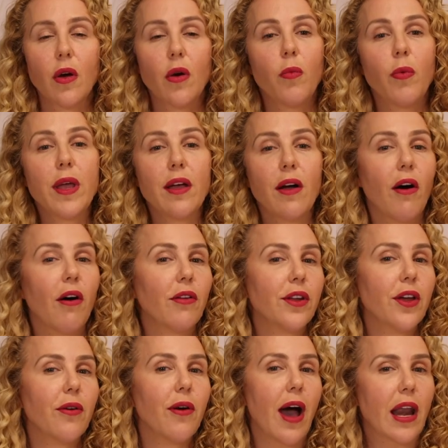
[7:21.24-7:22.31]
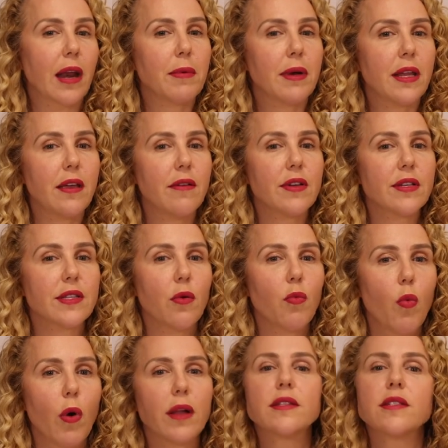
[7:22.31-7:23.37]
we all know Adam and Eve is the
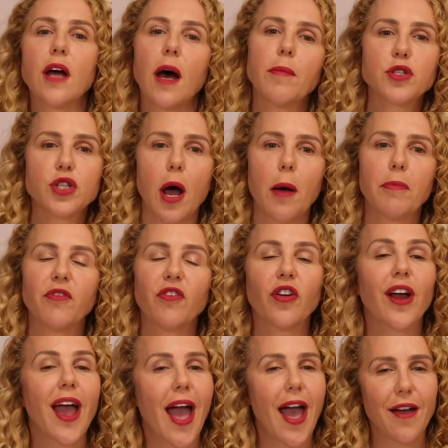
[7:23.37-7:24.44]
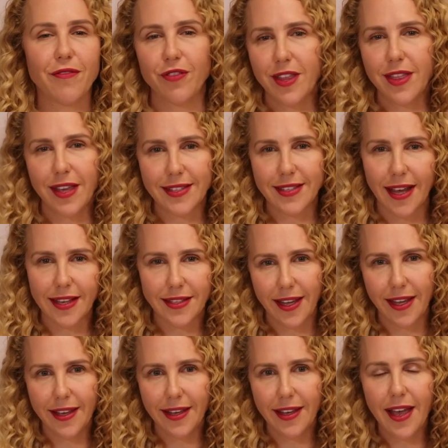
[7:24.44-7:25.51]
one stop shop for everything sexy.